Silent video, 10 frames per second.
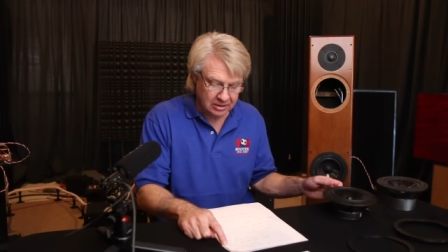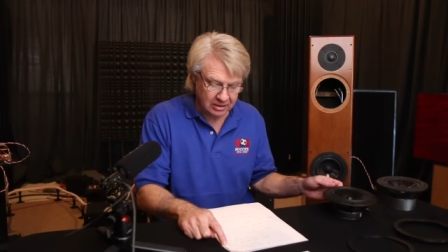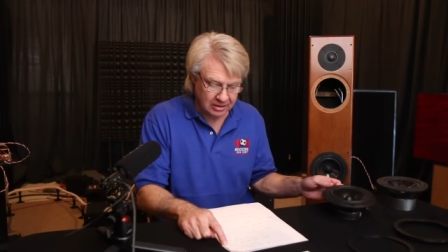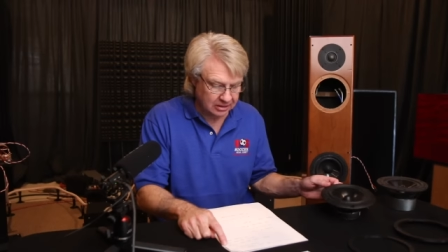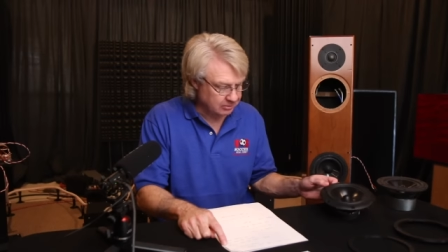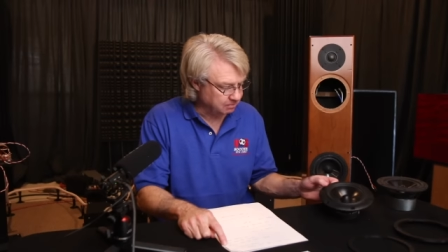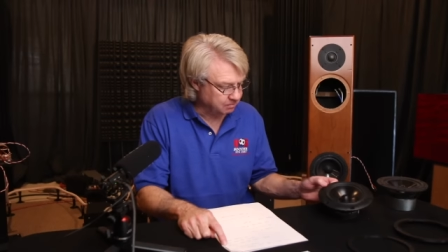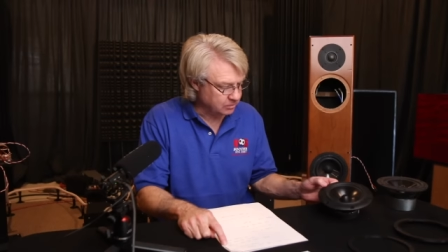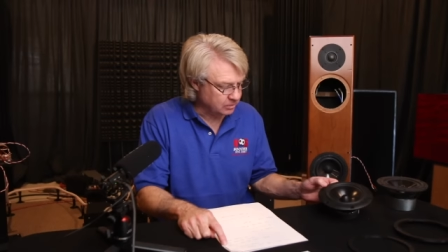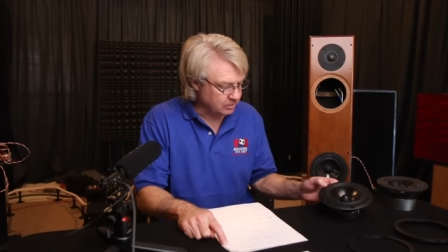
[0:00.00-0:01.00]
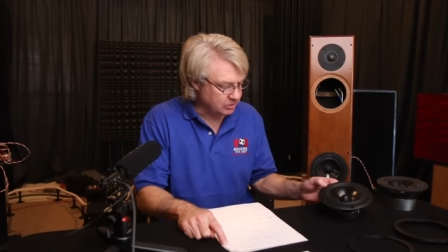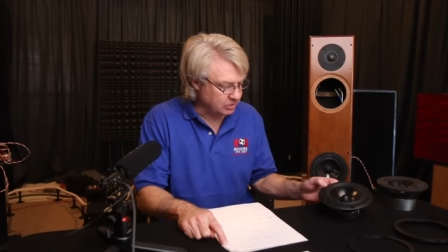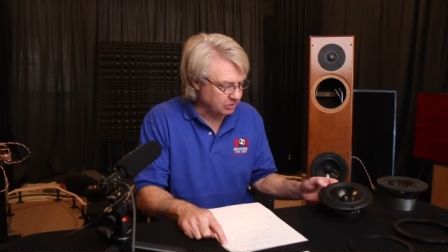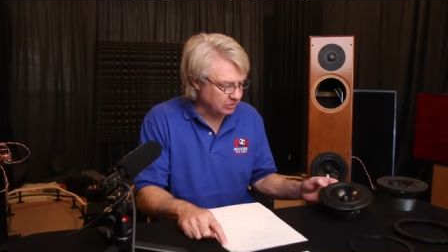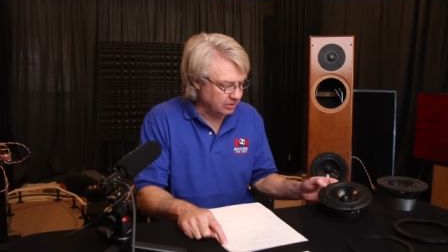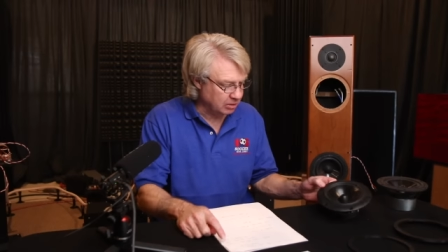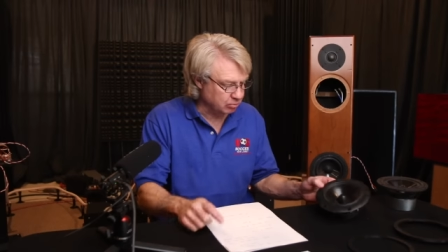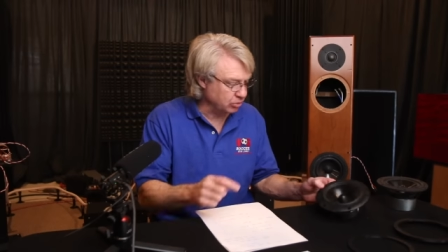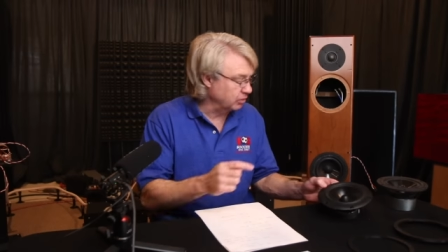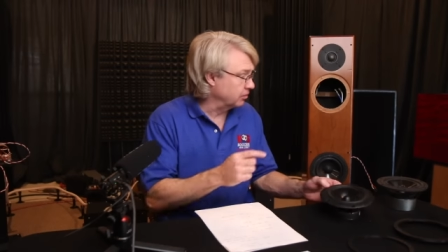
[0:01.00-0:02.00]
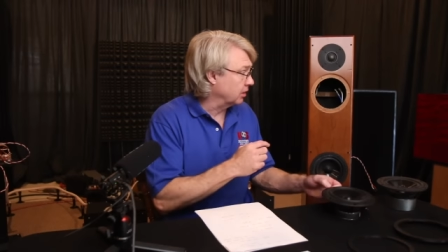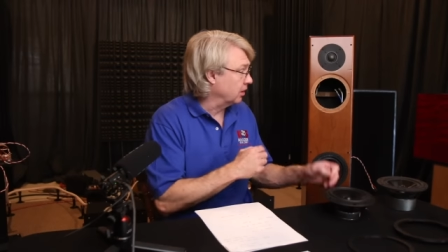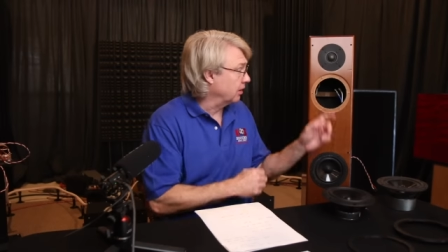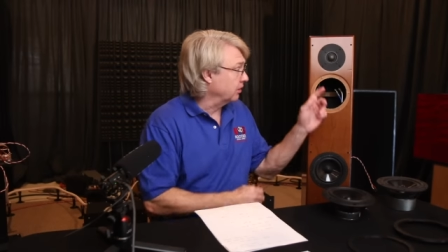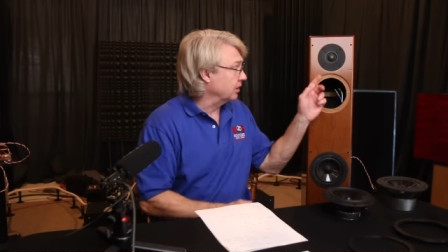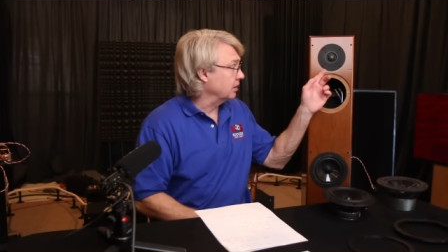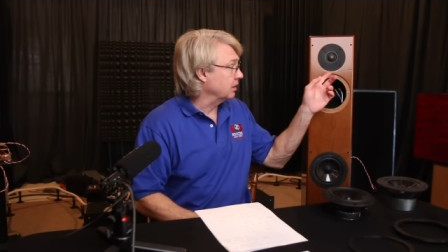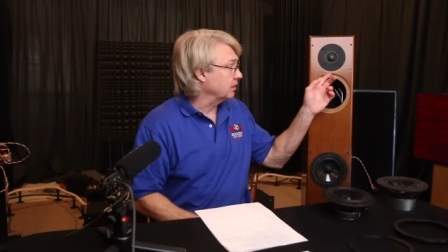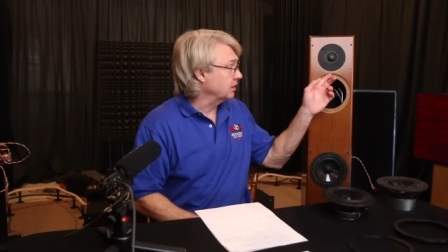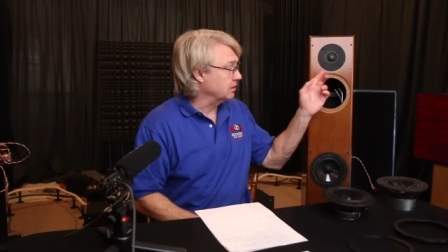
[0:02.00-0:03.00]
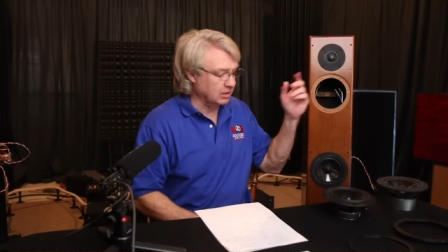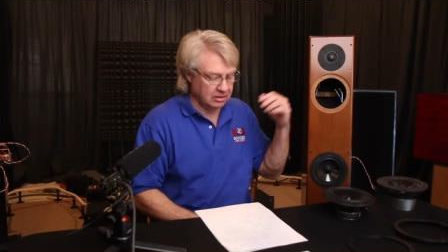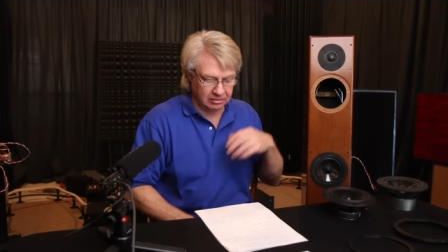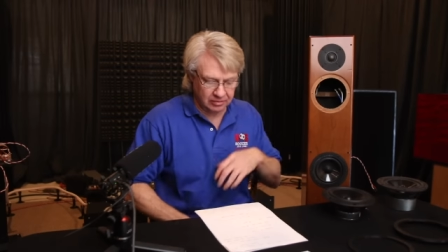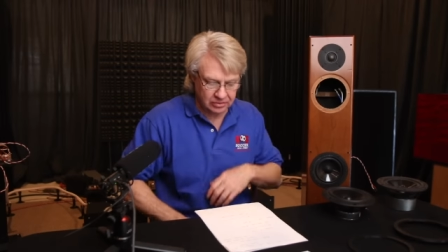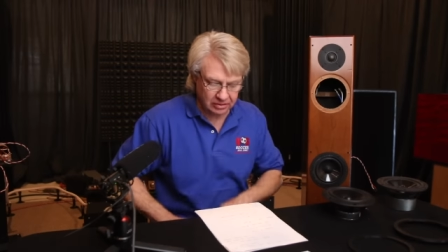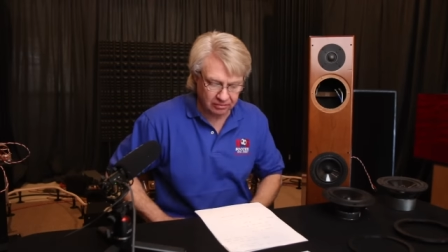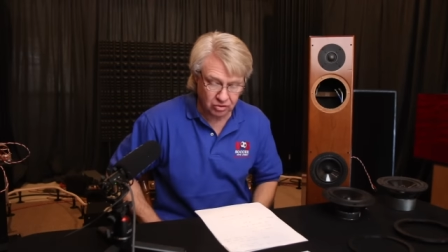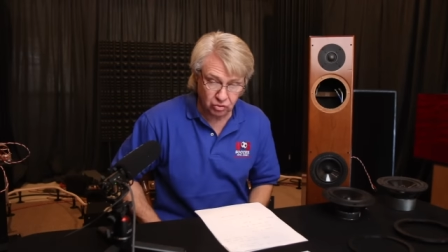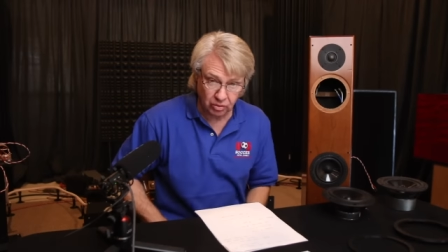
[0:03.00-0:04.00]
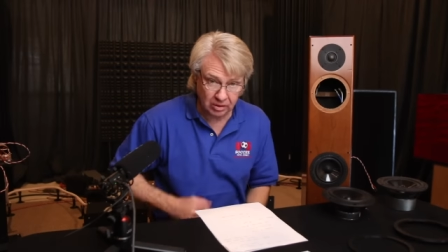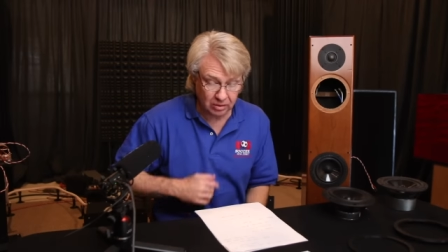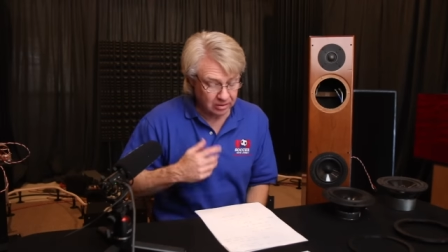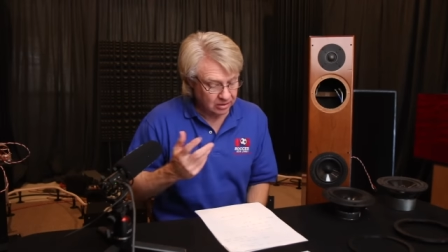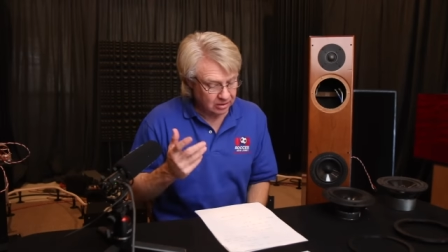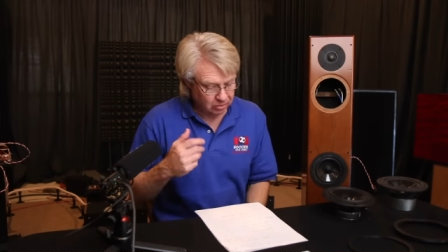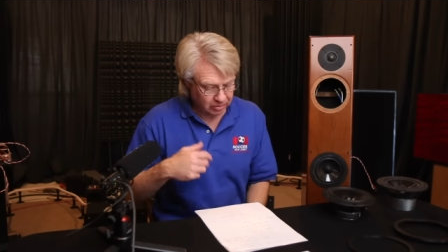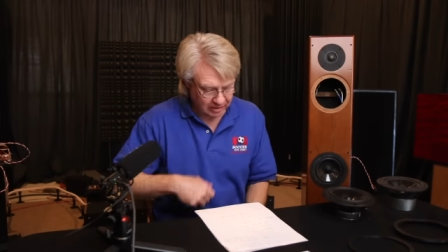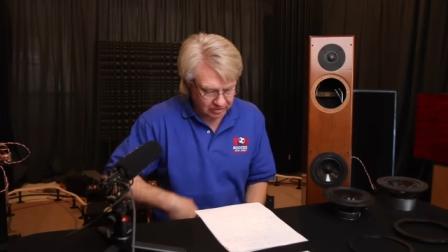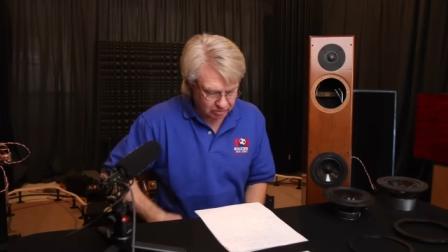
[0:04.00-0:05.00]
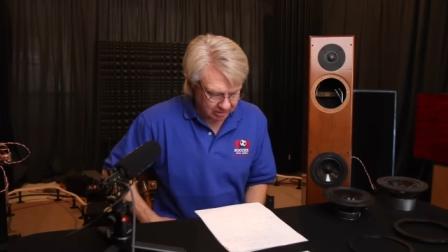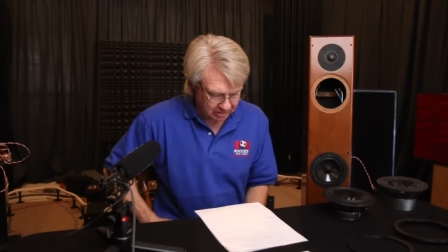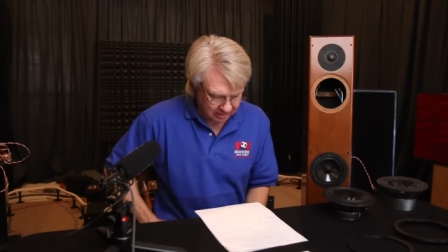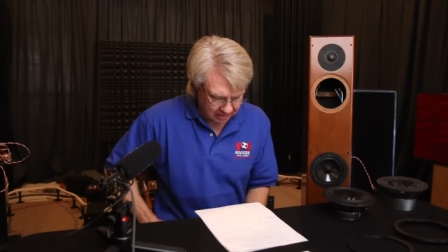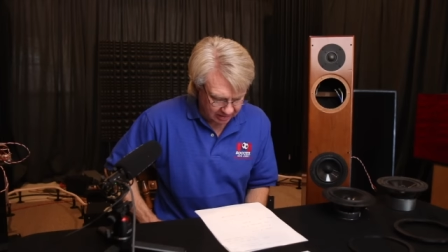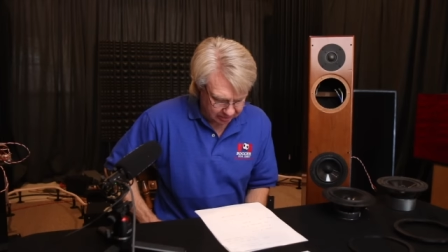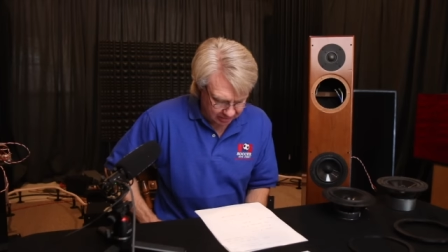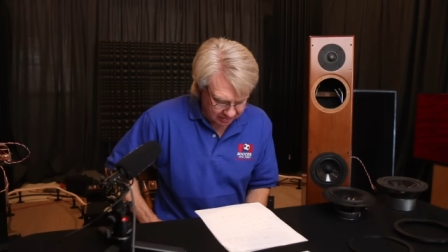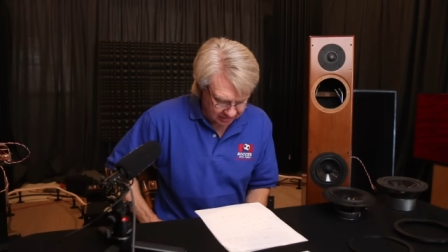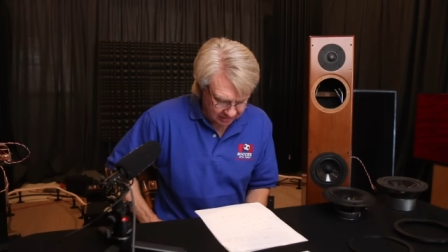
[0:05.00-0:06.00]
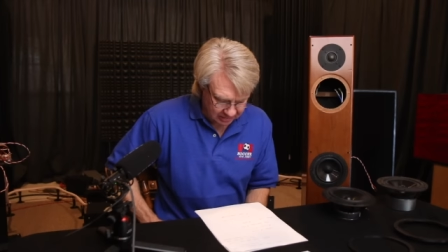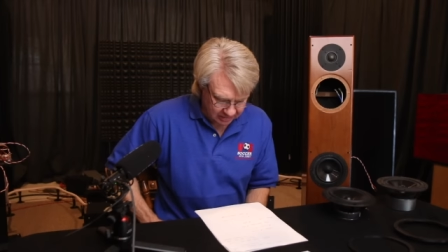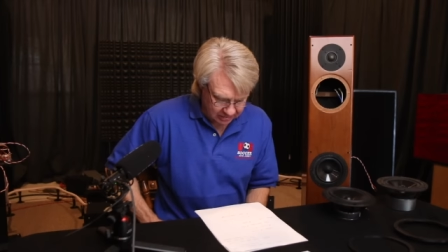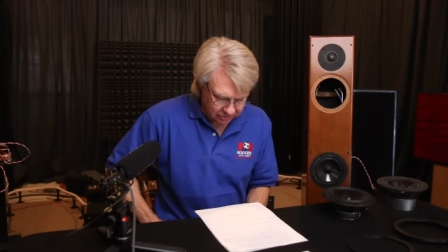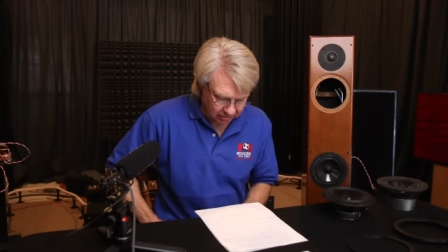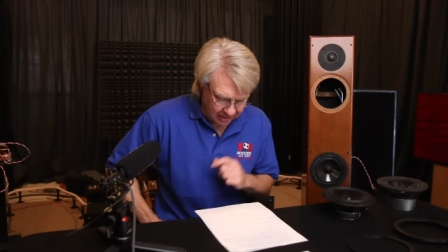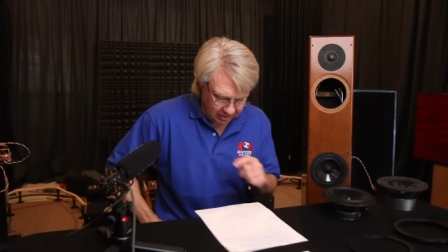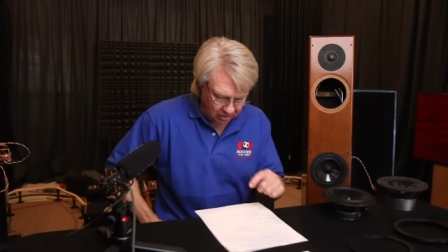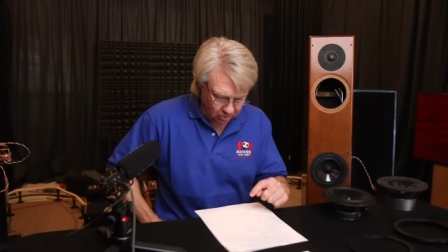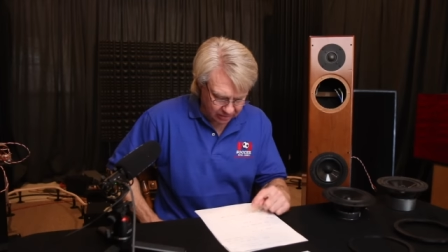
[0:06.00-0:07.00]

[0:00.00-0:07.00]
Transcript: um, to improve the clarity and the detail levels of the tweeter without spending a lot of money. So that whole